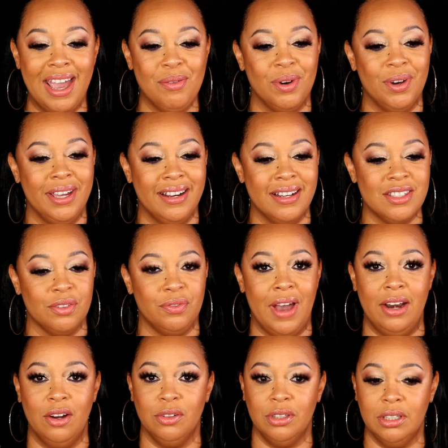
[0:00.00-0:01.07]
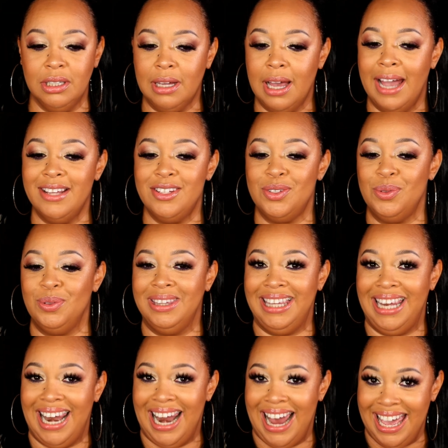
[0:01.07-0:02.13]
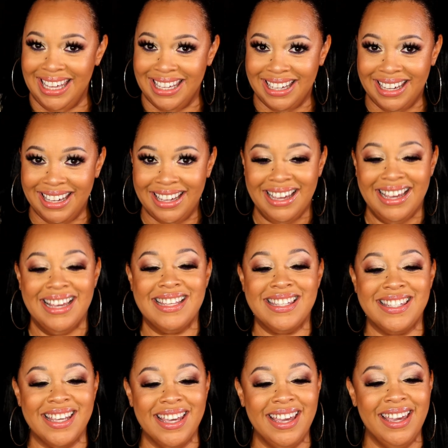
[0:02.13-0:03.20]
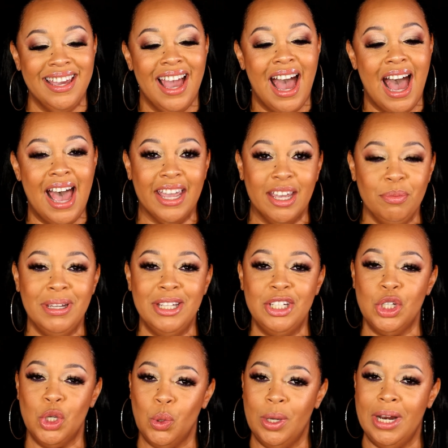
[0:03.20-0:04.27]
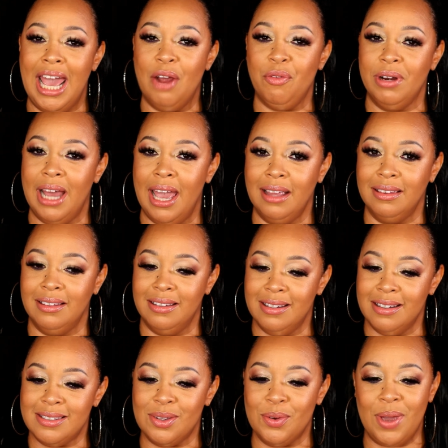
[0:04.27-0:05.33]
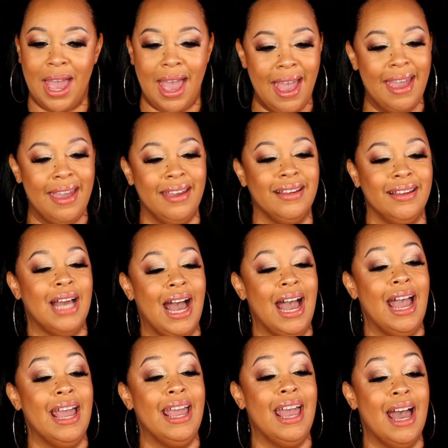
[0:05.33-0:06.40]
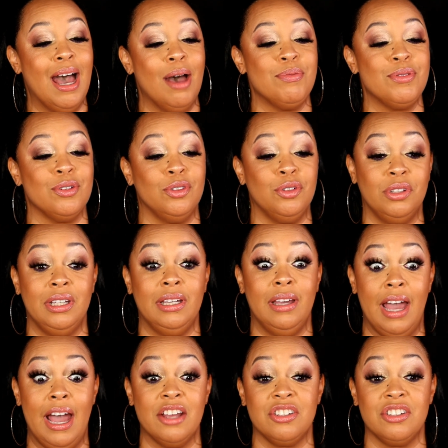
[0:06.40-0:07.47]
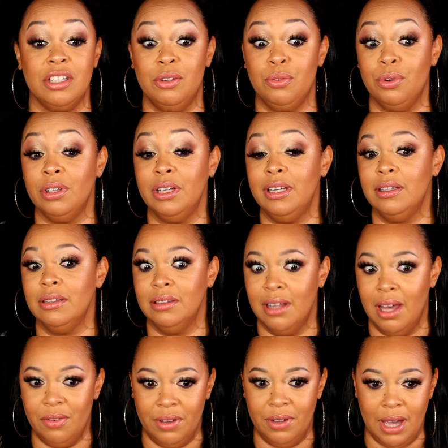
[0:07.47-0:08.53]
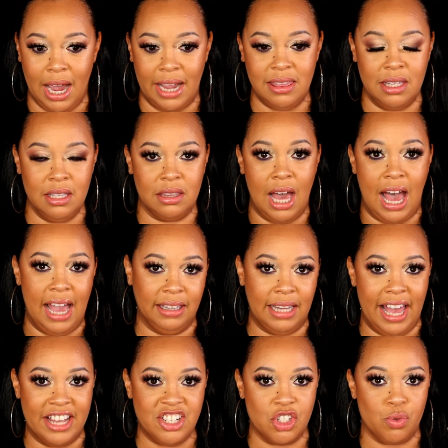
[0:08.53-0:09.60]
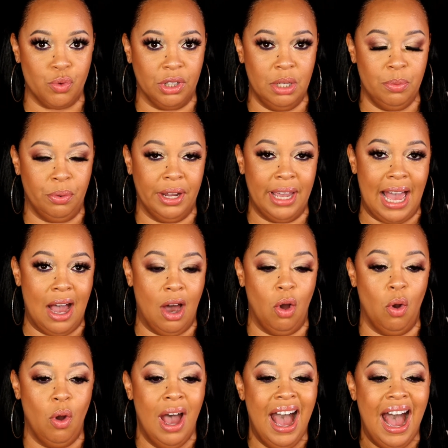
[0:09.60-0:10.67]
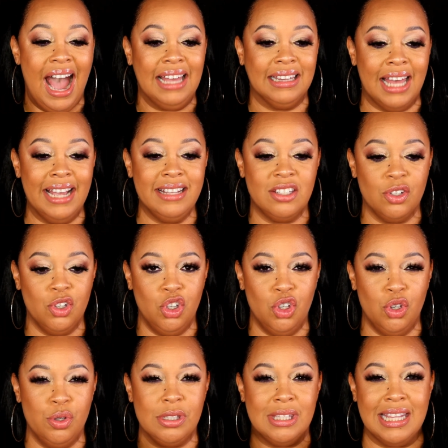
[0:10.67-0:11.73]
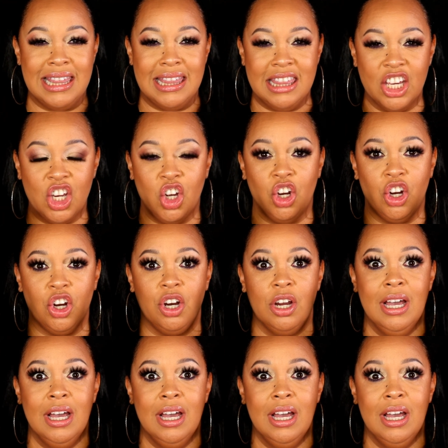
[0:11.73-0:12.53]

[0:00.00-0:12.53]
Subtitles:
well here's the final look. I do like it. See, I could be doing everyday looks, okay? I absolutely, actually really love it. I think the eyelashes really bring it out. I like to use the thicker